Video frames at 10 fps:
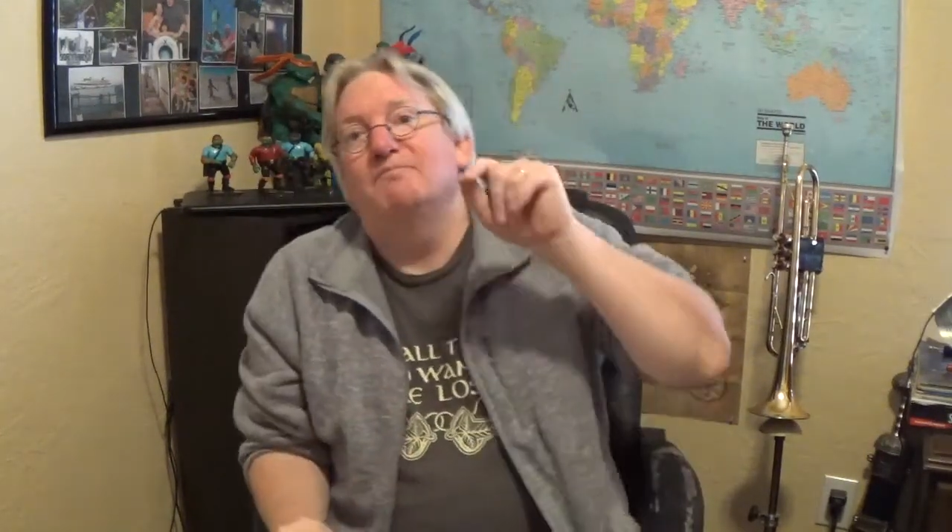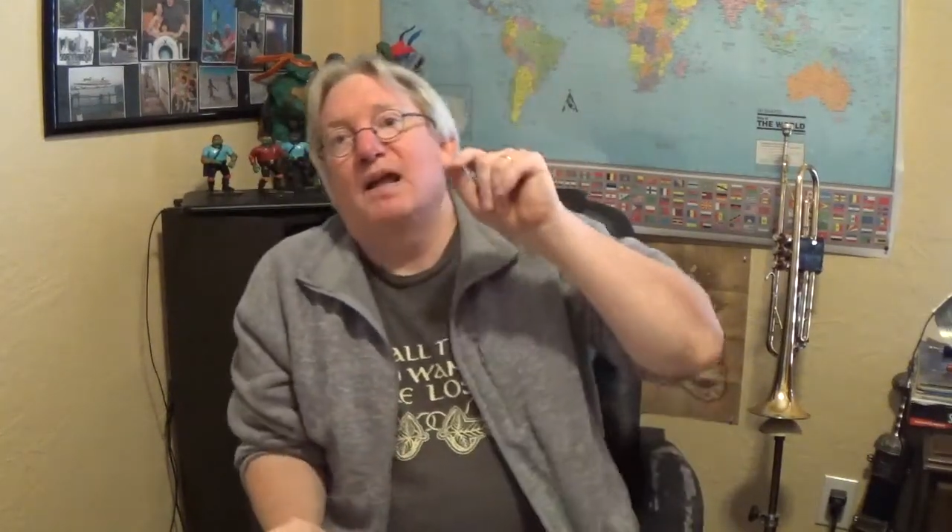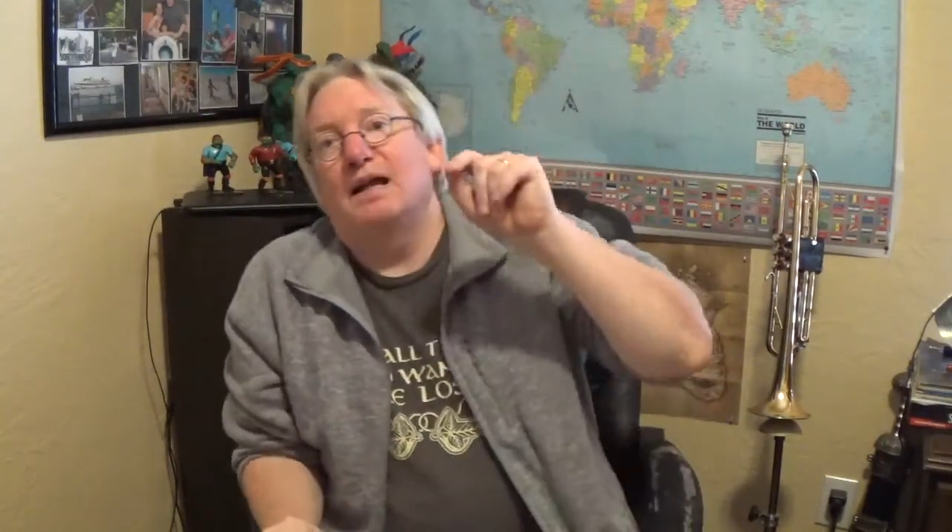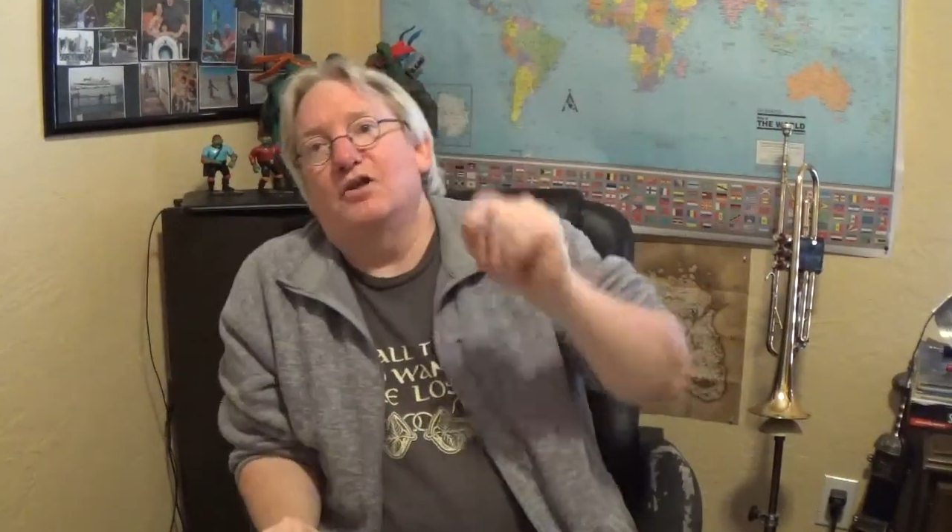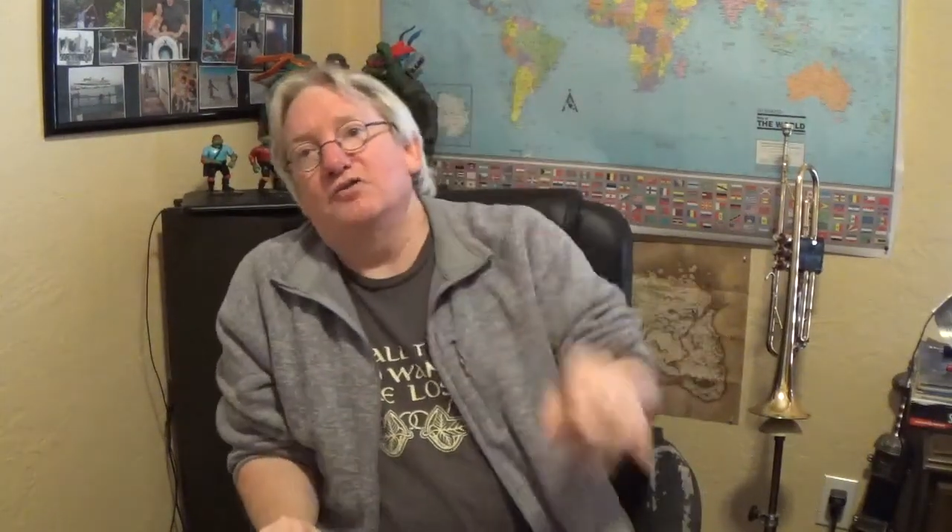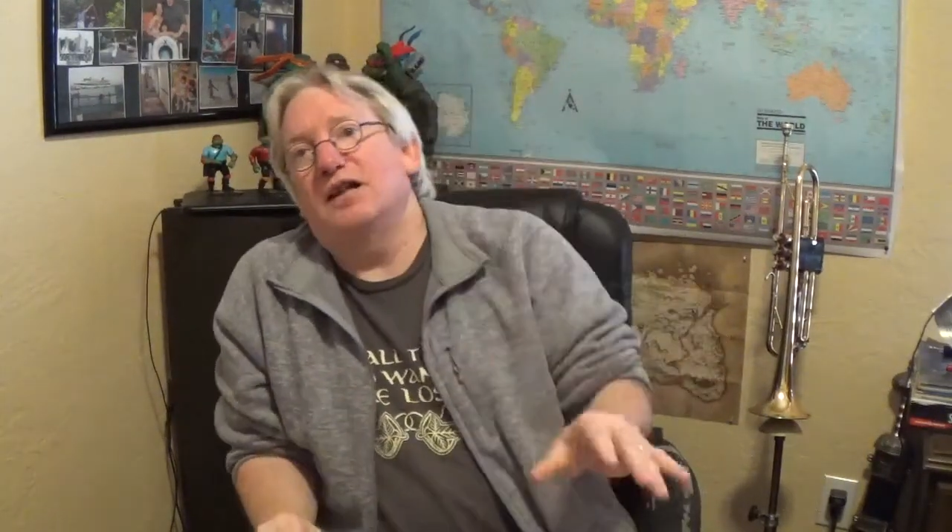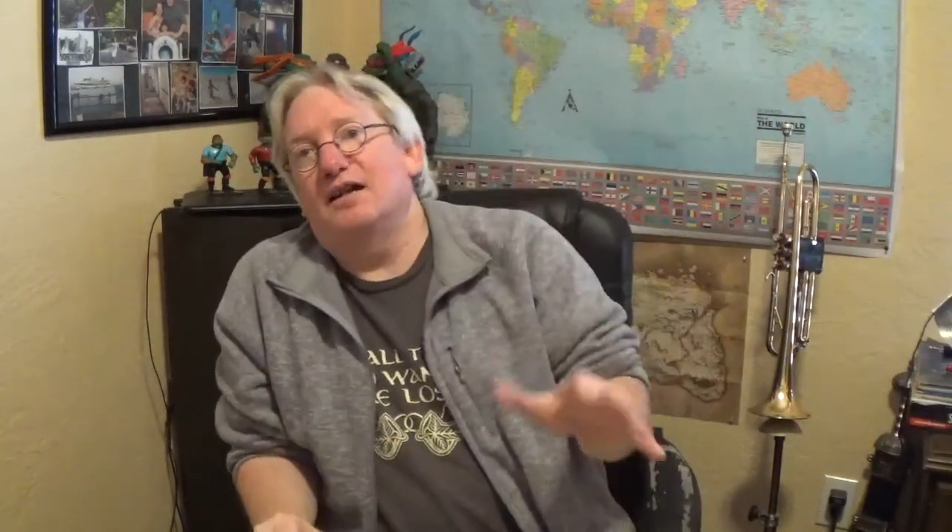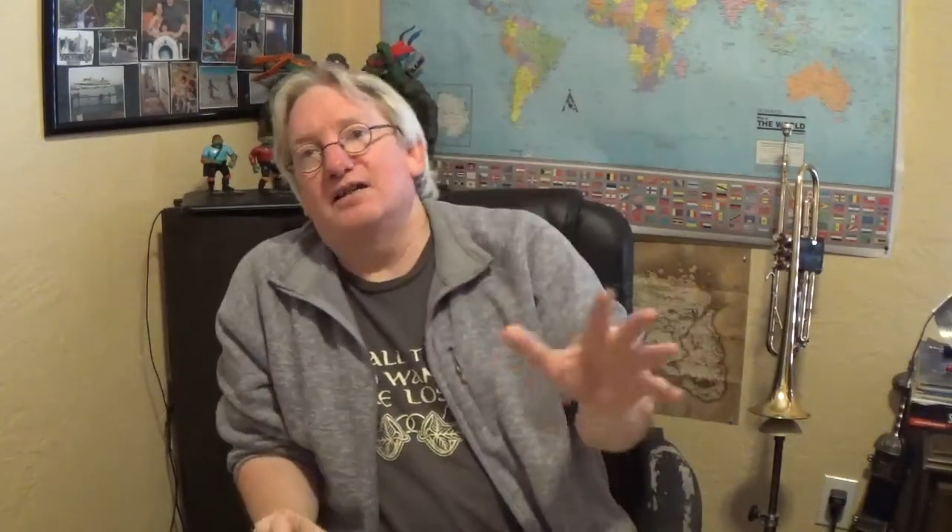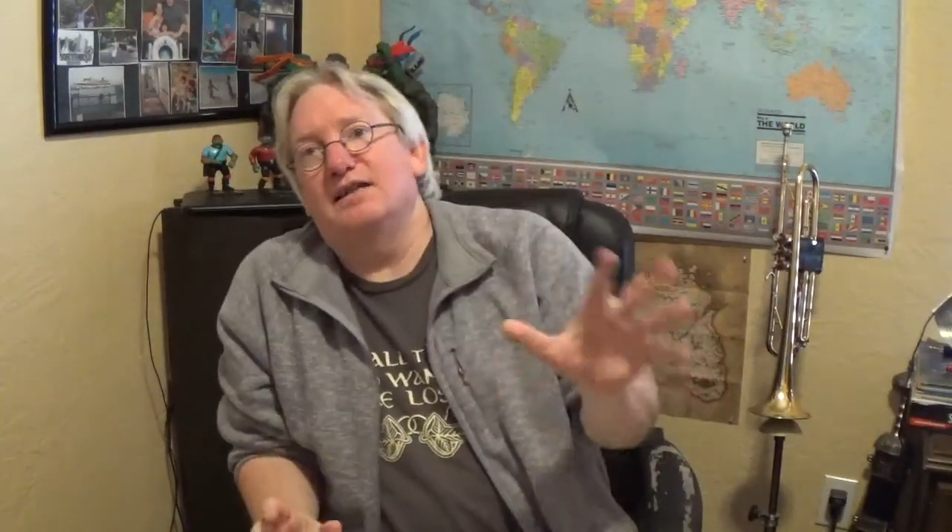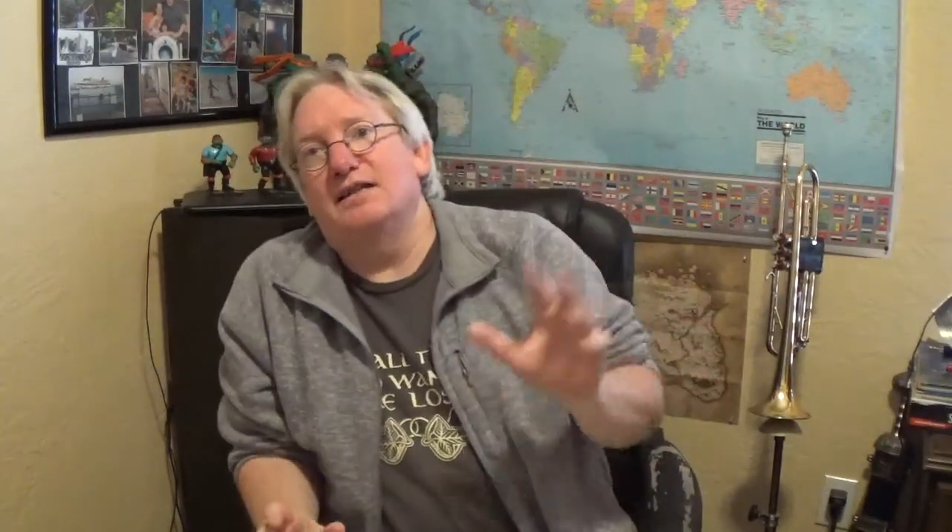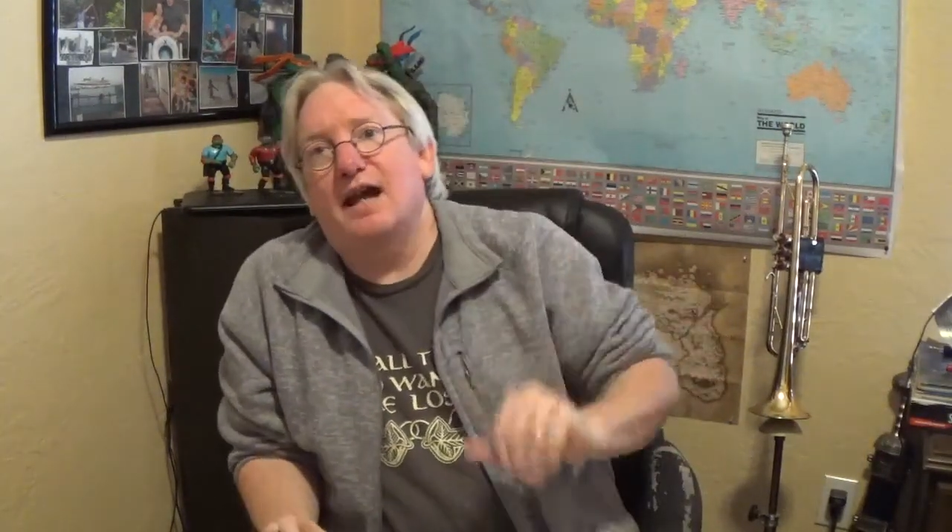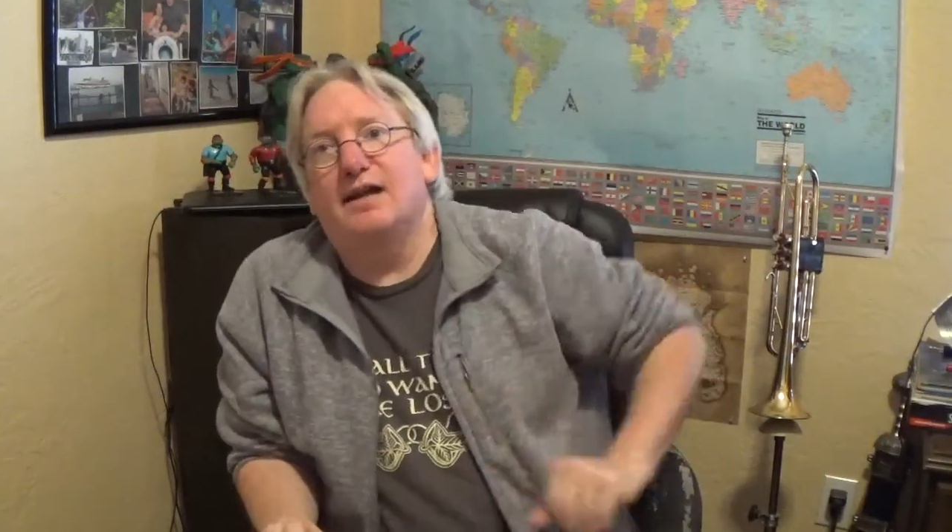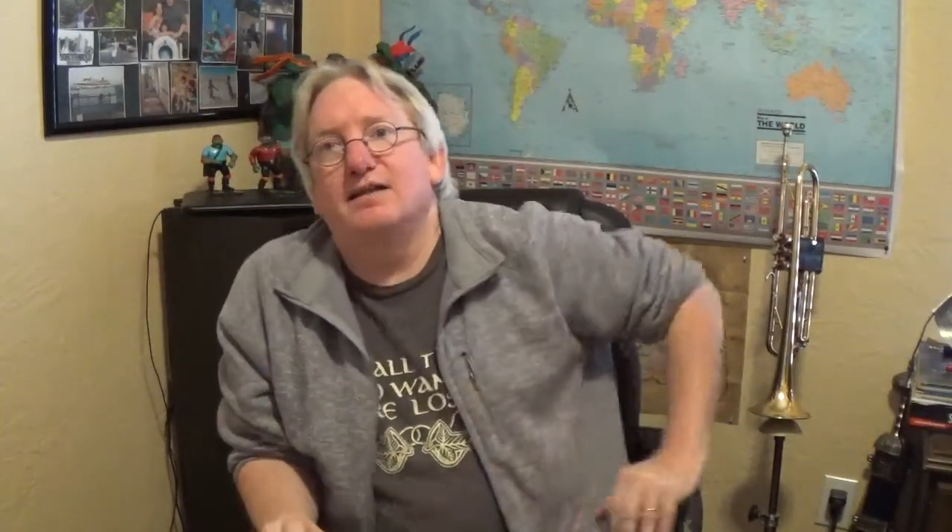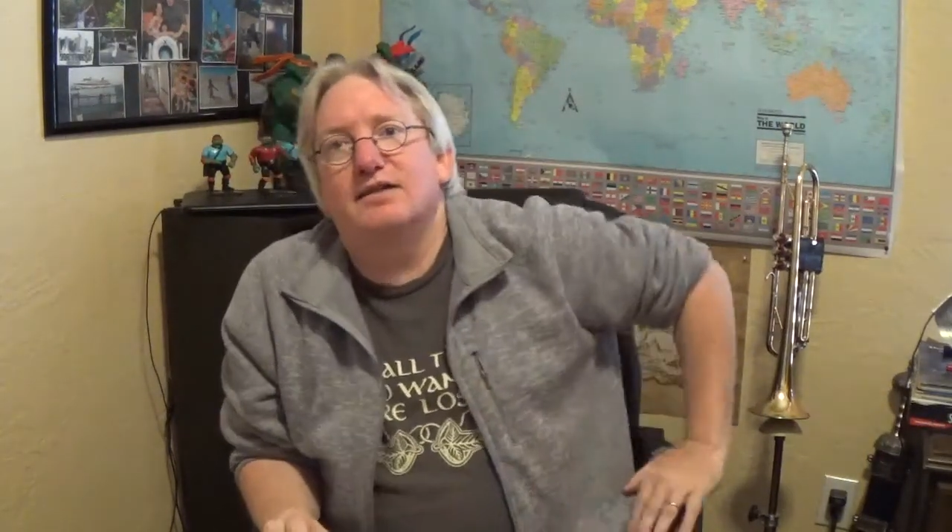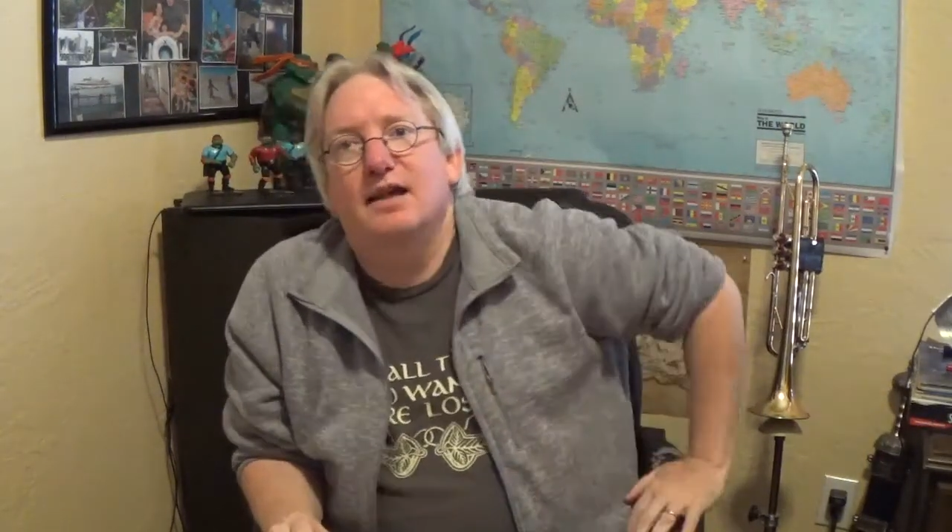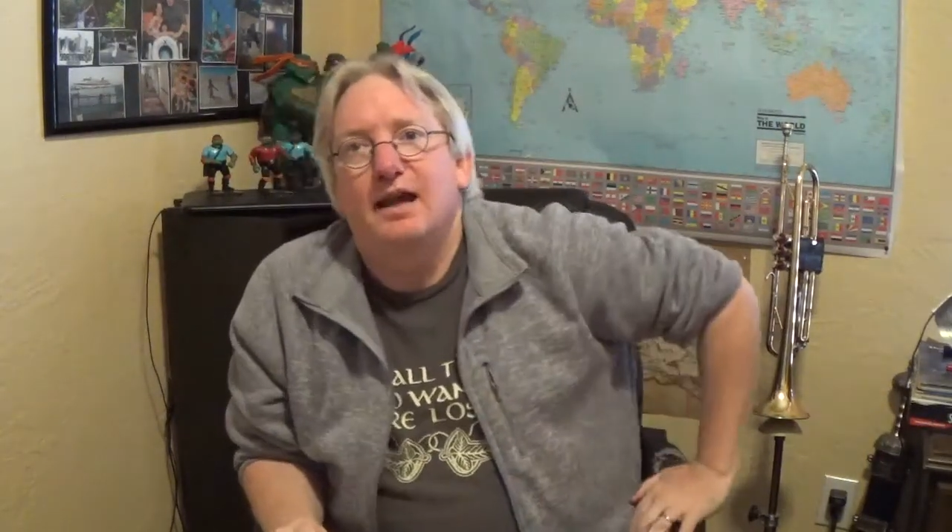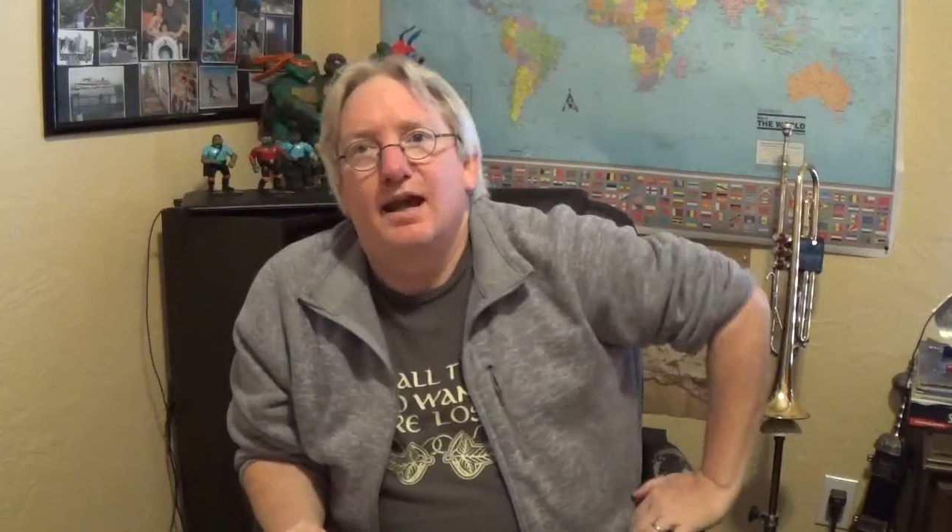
and he goes down and he sees Hades.